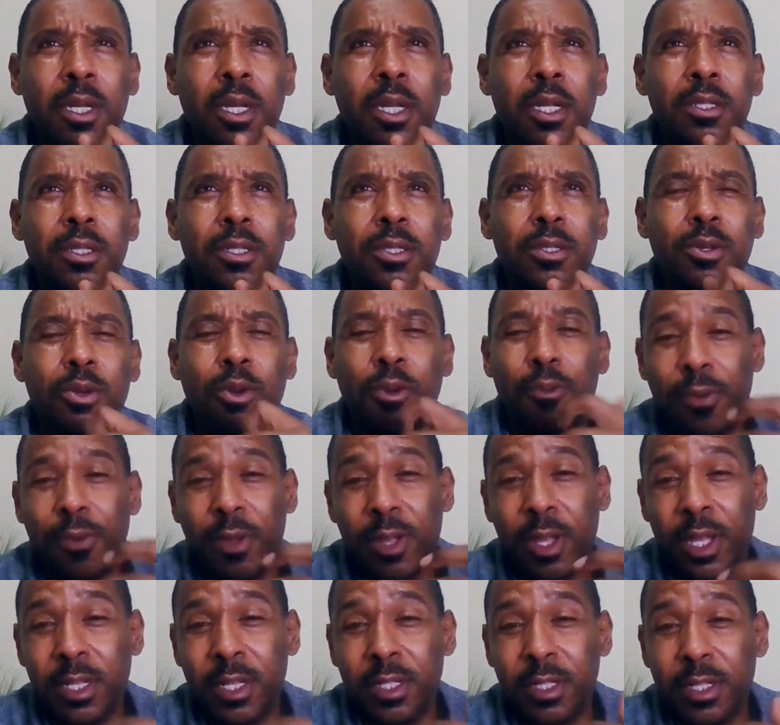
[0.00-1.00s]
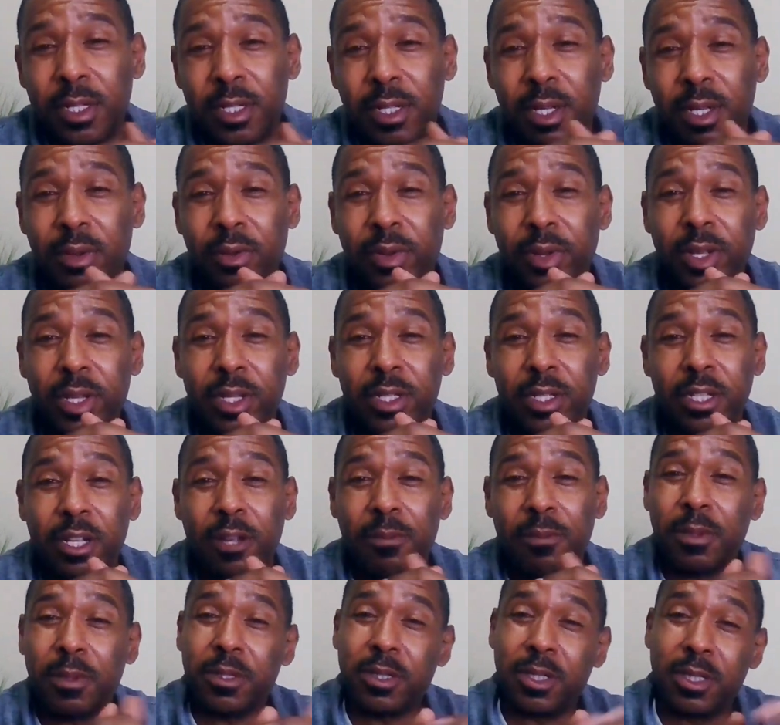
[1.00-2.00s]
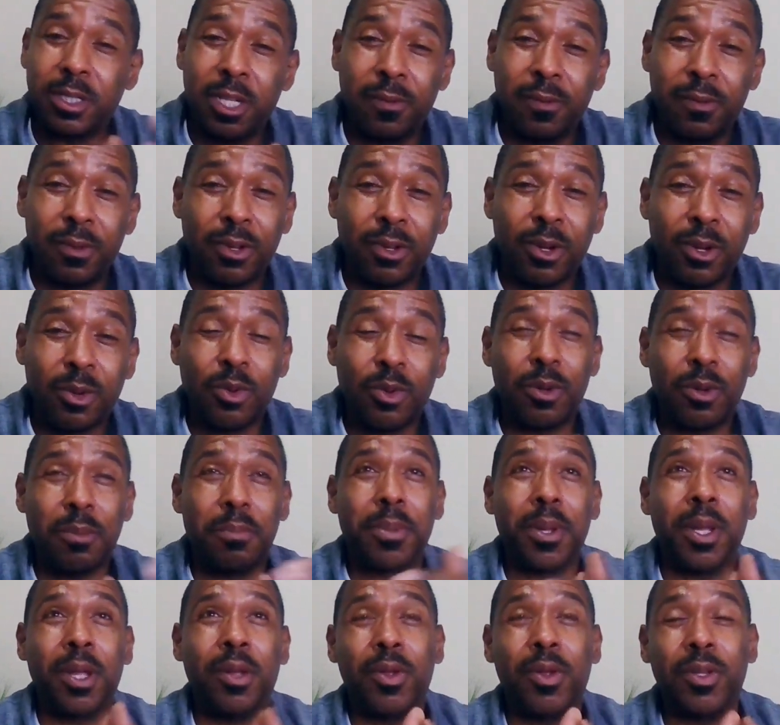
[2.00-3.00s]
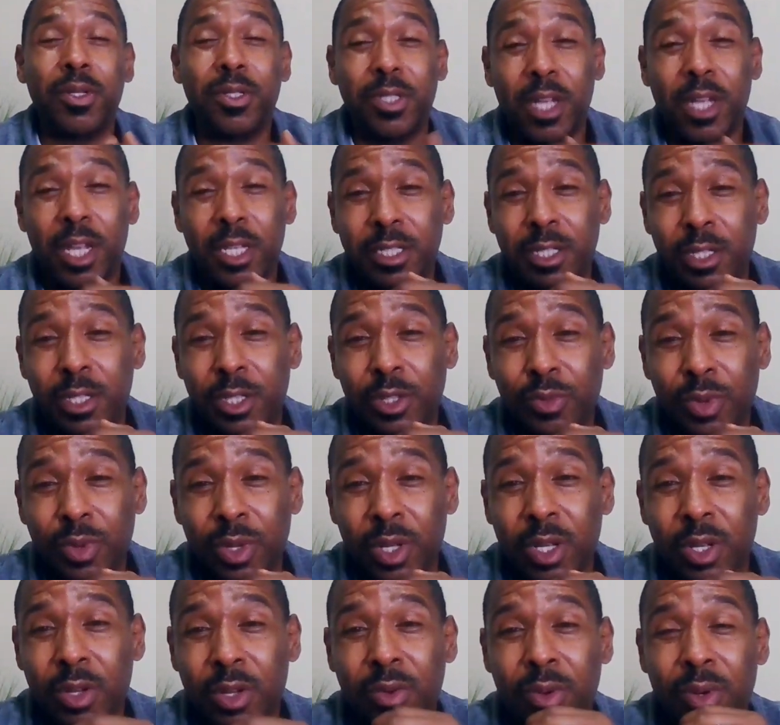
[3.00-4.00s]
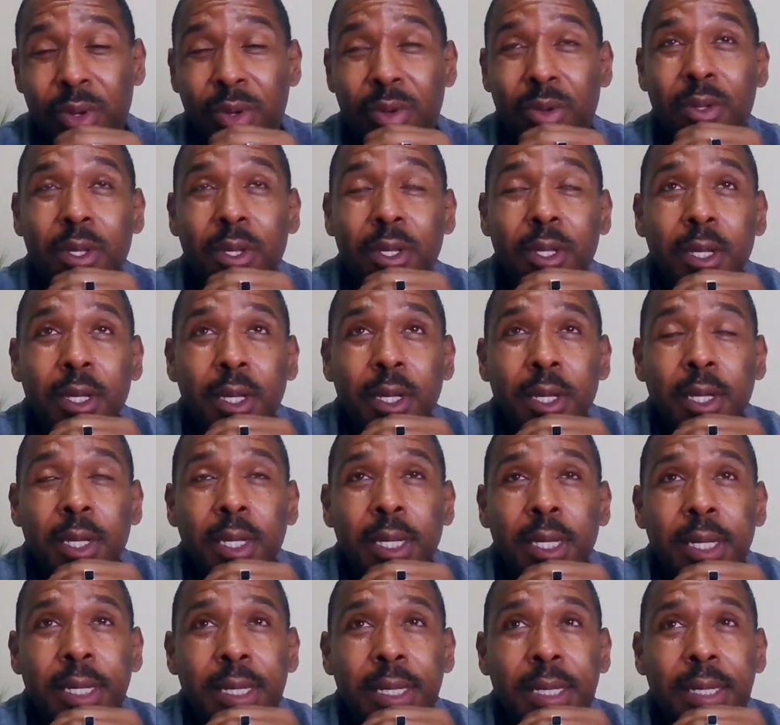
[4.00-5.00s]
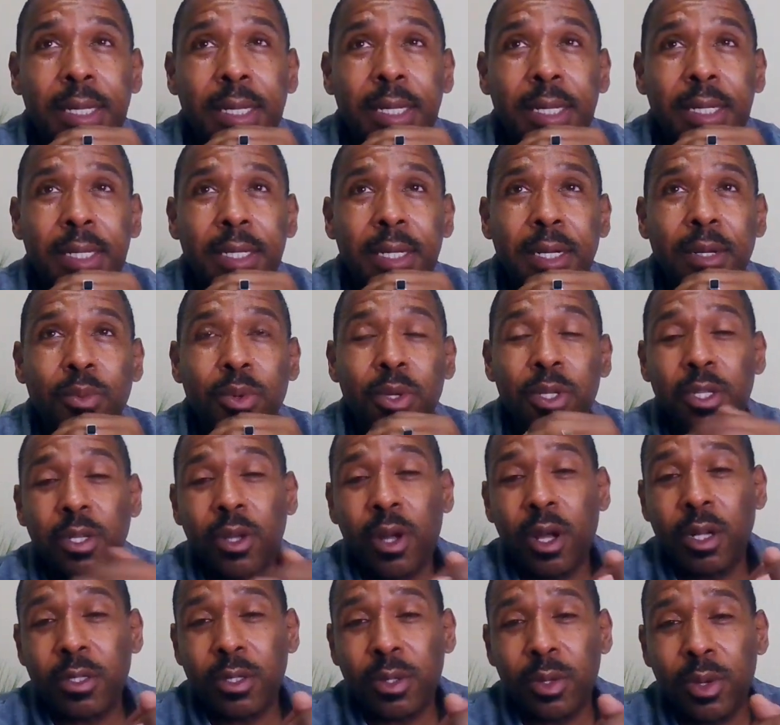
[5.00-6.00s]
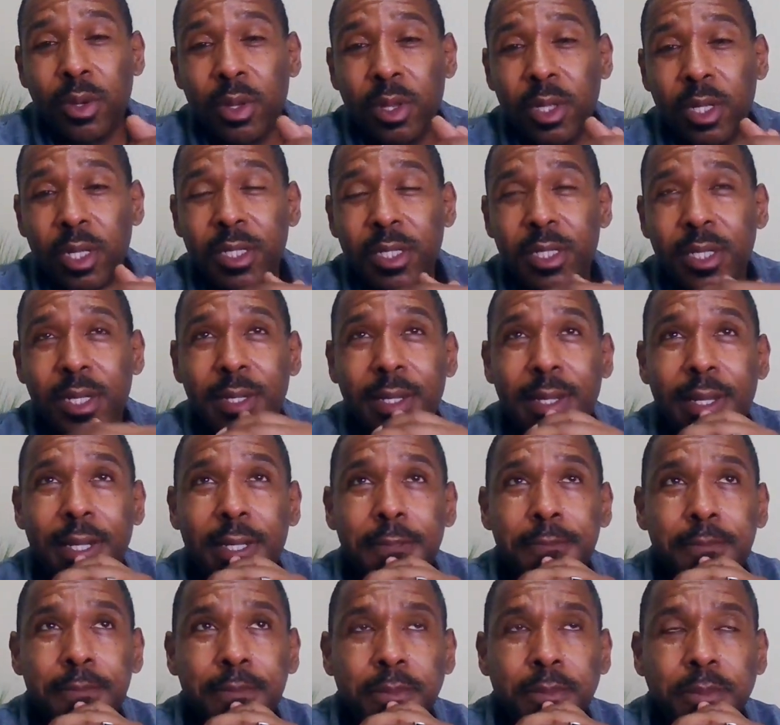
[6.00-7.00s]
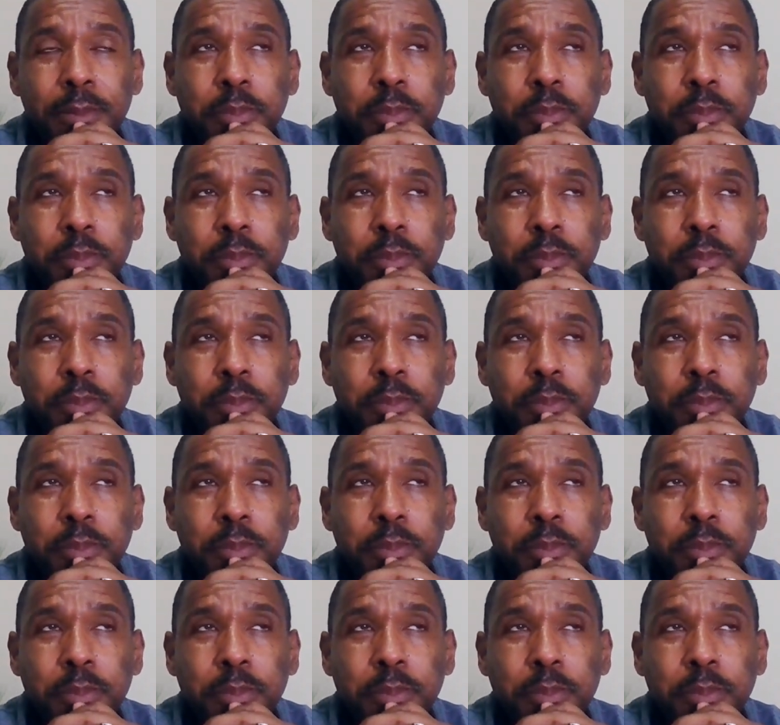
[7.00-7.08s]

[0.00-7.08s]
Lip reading: in school for engineering and stuff, but she's living home with her parents. She has a 3-year-old. And we talked earlier today.